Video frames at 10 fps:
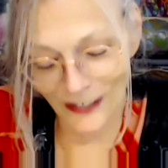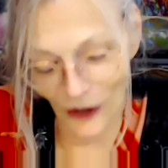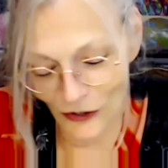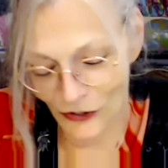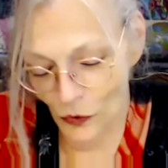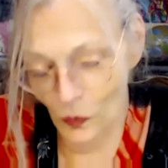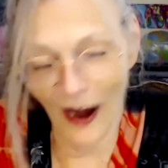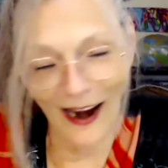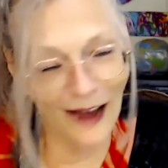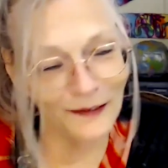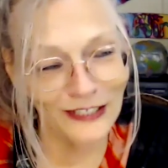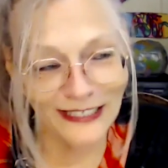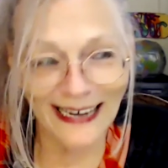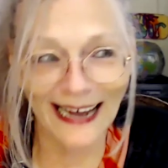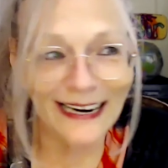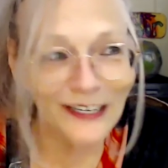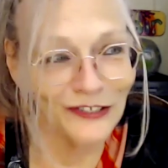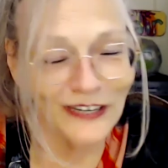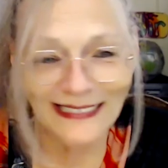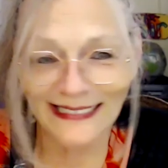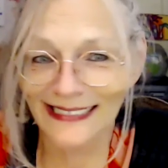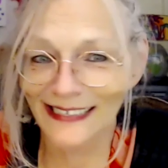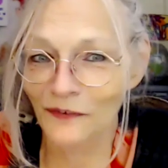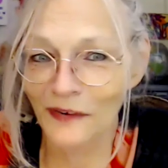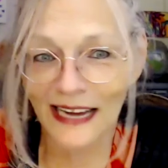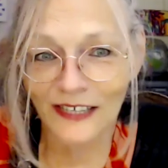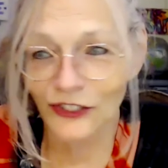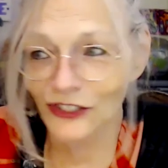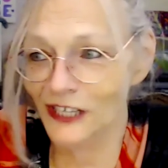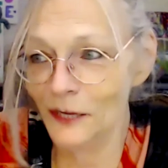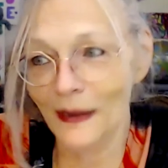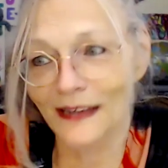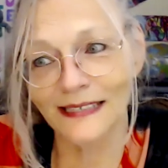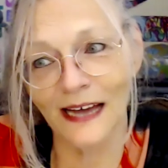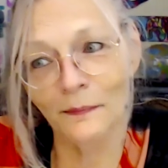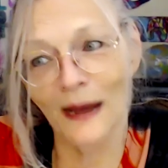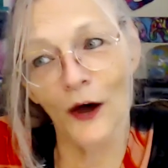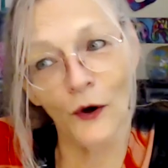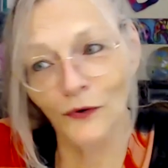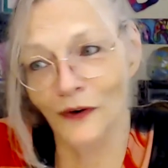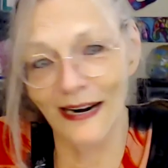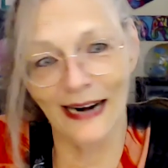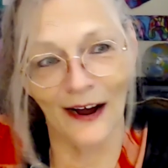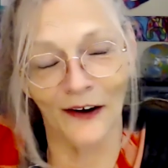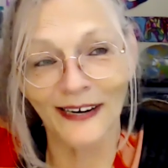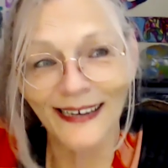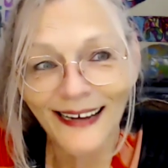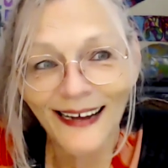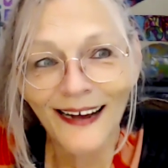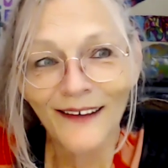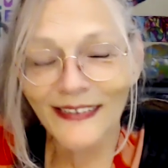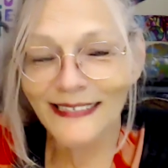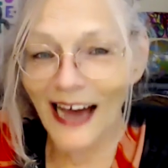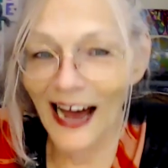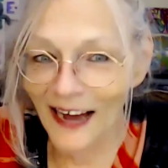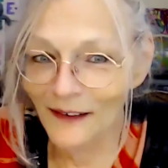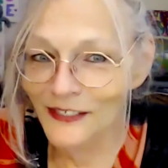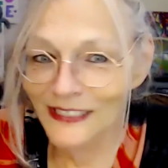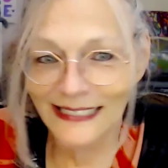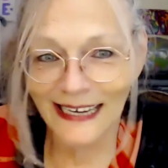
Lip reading: also why I'm just not interested in a relationship outside of my own right now. Because I'm just